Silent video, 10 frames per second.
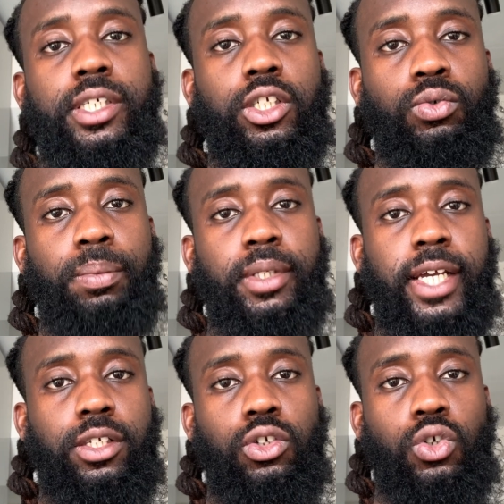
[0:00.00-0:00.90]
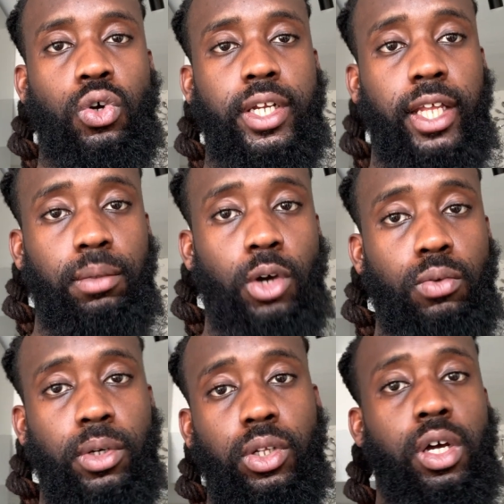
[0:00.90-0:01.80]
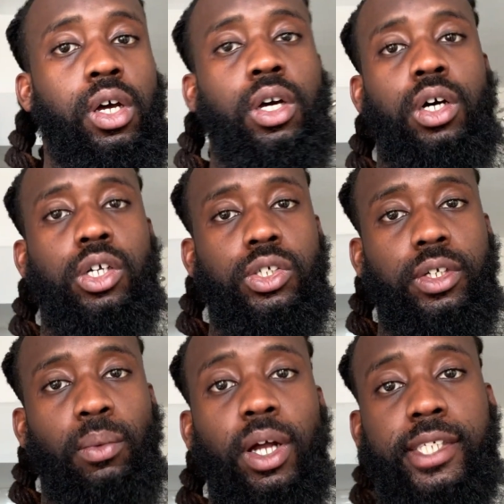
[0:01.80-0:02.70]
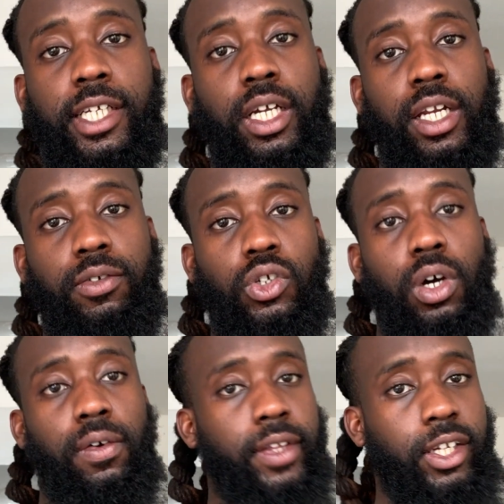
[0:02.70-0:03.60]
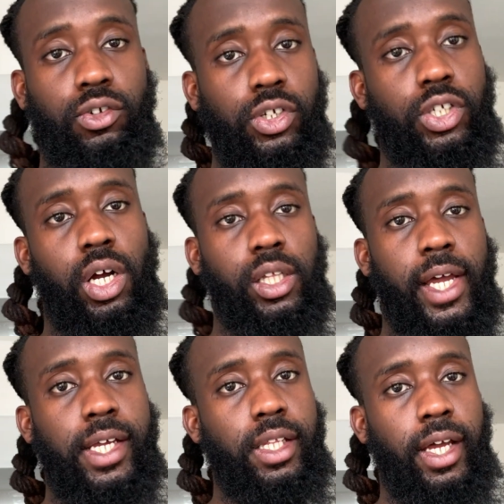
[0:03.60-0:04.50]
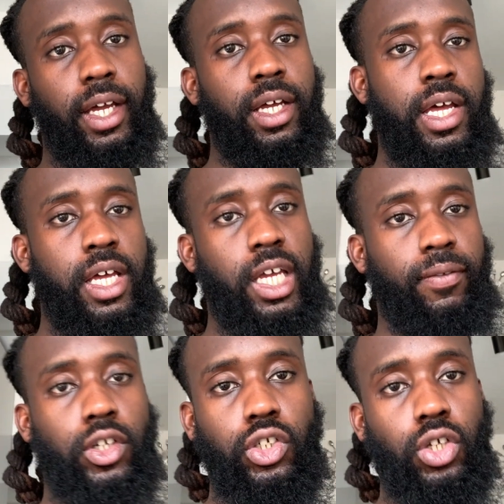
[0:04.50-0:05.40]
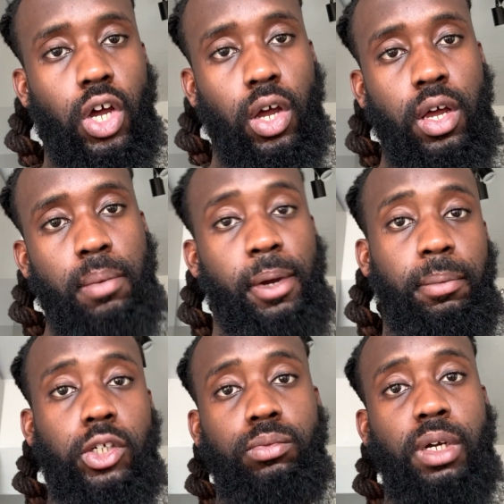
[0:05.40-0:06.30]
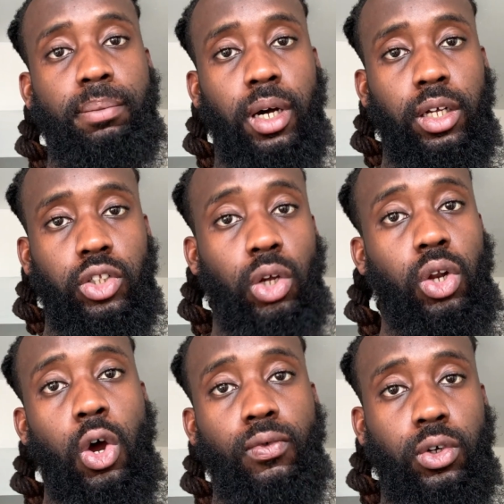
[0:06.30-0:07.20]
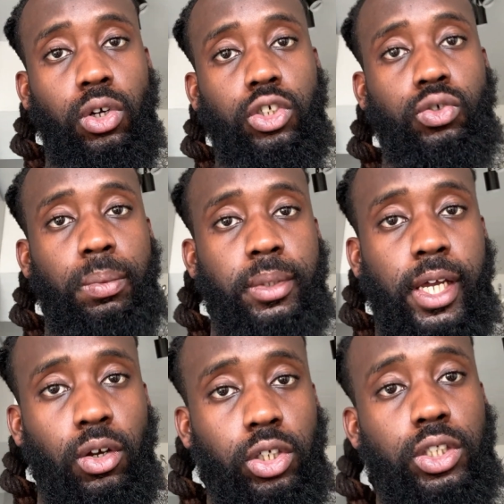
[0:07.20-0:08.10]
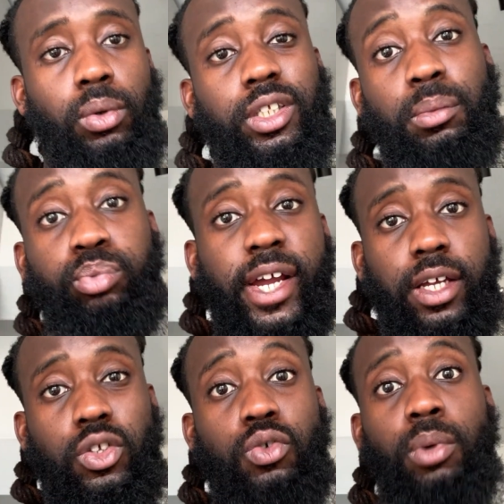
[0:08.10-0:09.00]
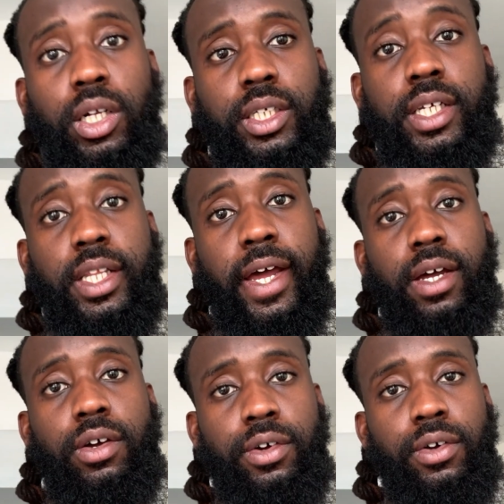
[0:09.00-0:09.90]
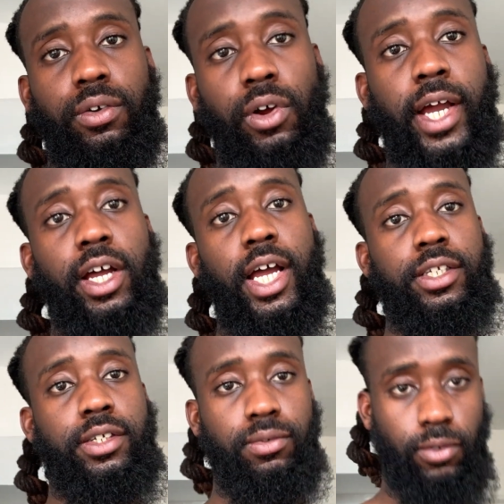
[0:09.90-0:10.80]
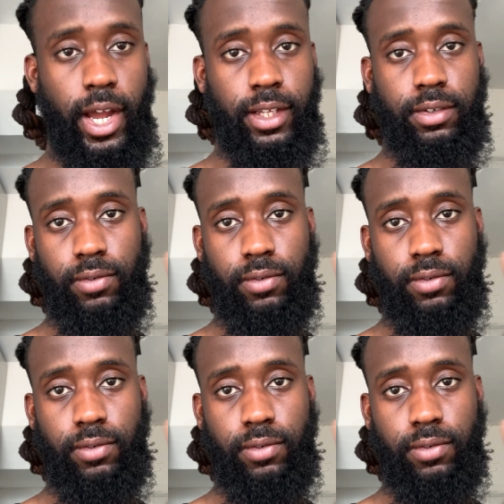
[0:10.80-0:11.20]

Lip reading: the sweet potato is cooking at the moment, so then once that's kind of soft, then you'll just chuck that in there, give it a stir. But you must remember, don't overcook the sweet potato because you don't want it to break too much in there. Right guys? Right.